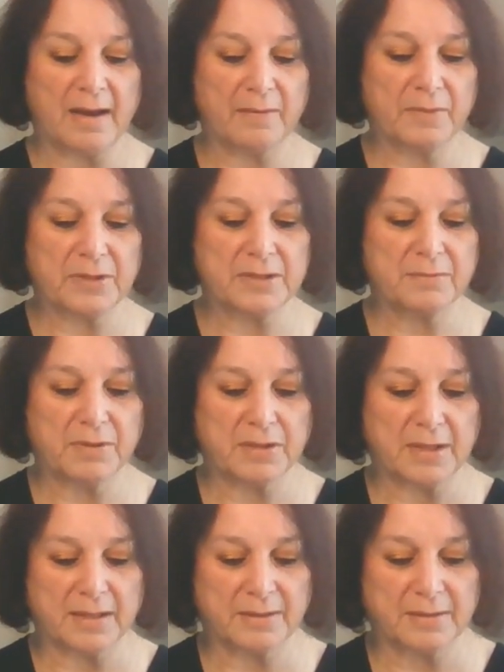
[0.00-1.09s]

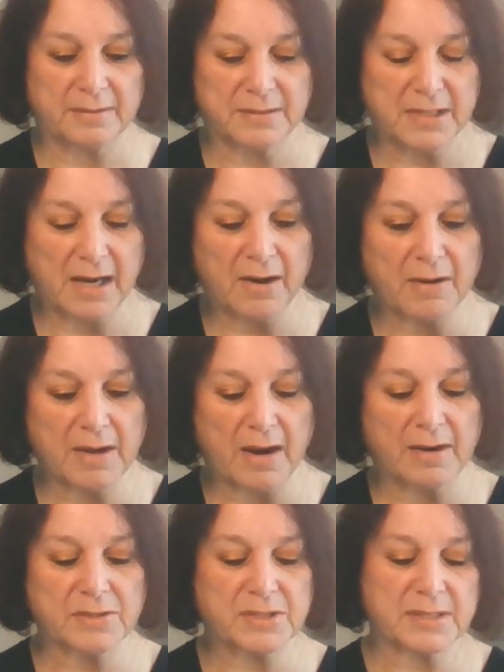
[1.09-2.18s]
with tarot
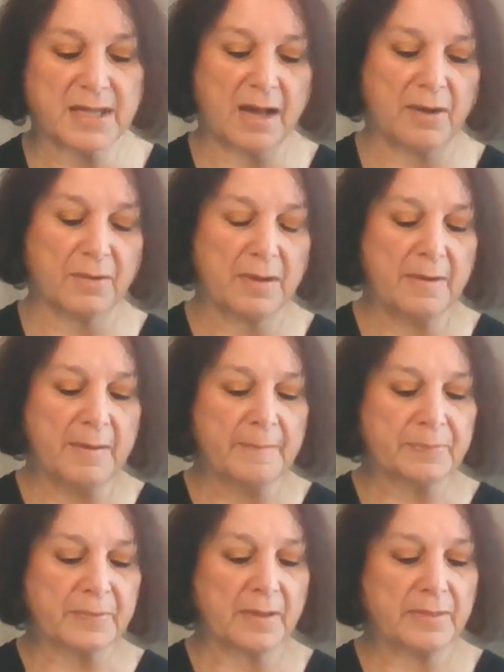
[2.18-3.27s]
cards, it's how
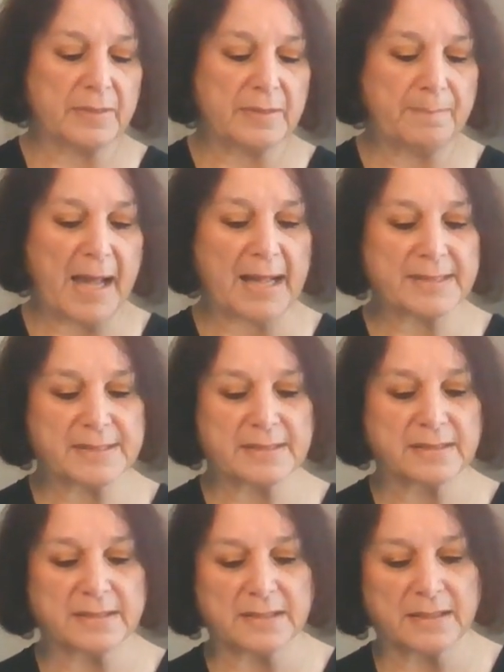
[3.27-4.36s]
the
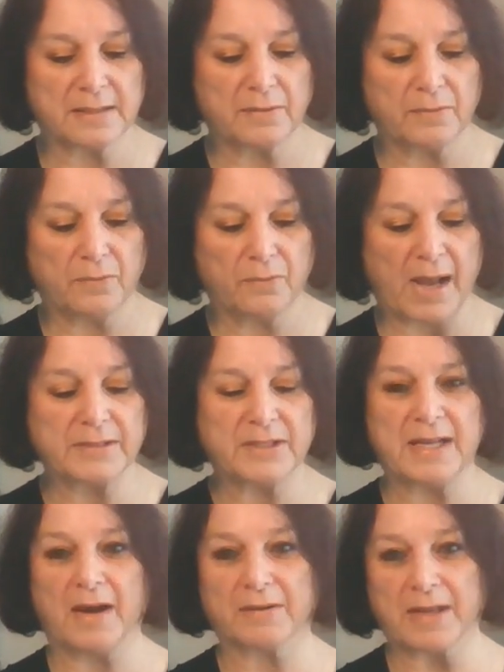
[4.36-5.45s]
past went and
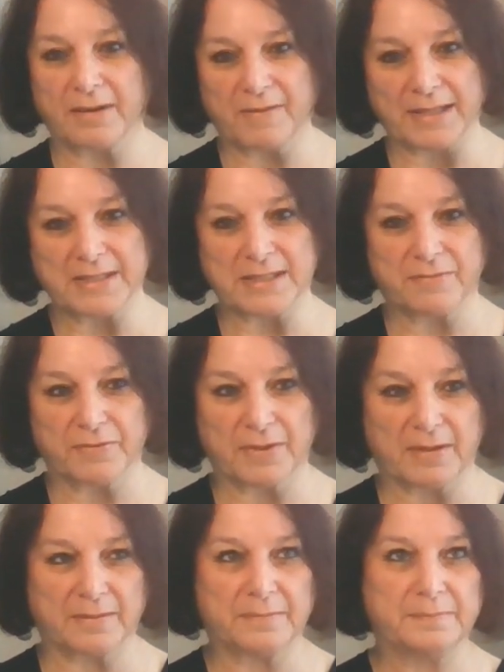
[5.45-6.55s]
how it kind of ended for
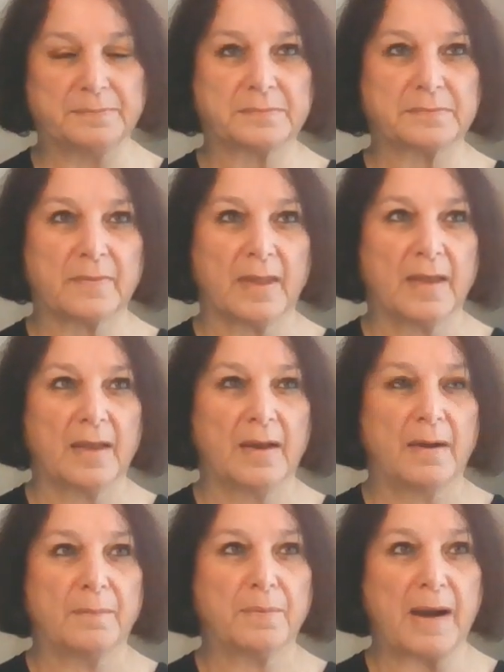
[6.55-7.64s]
the
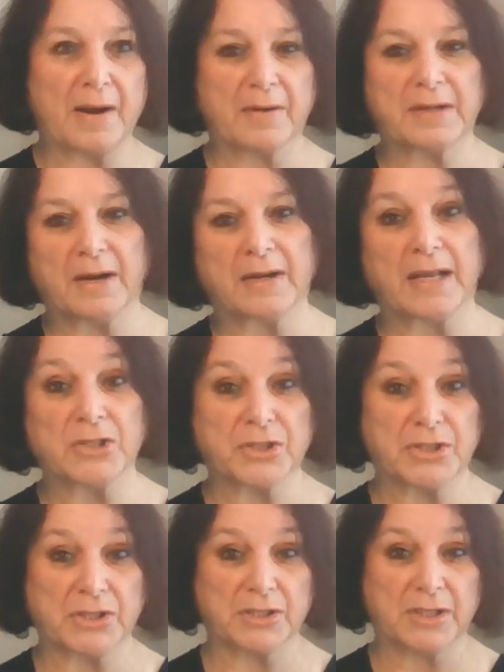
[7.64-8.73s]
prior
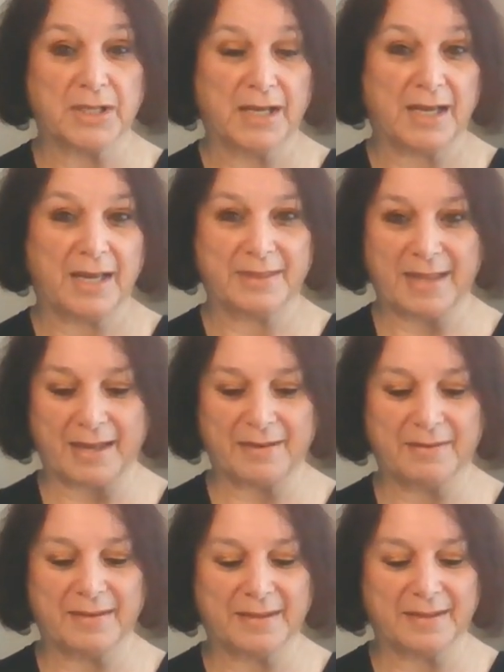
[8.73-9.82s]
incarnation, and
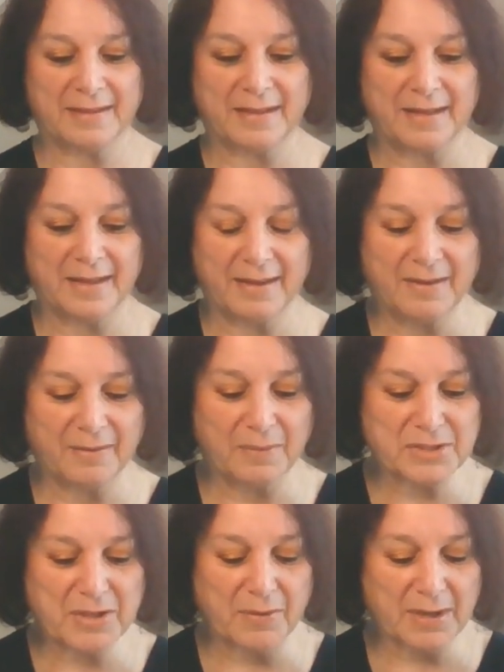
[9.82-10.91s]
then, you know,
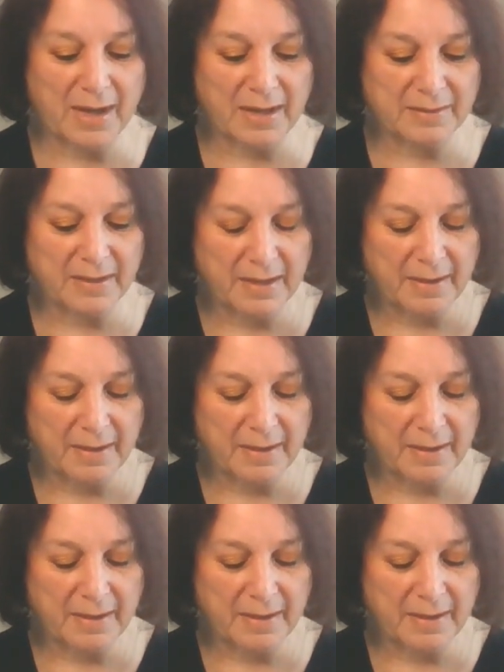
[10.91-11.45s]
what's going on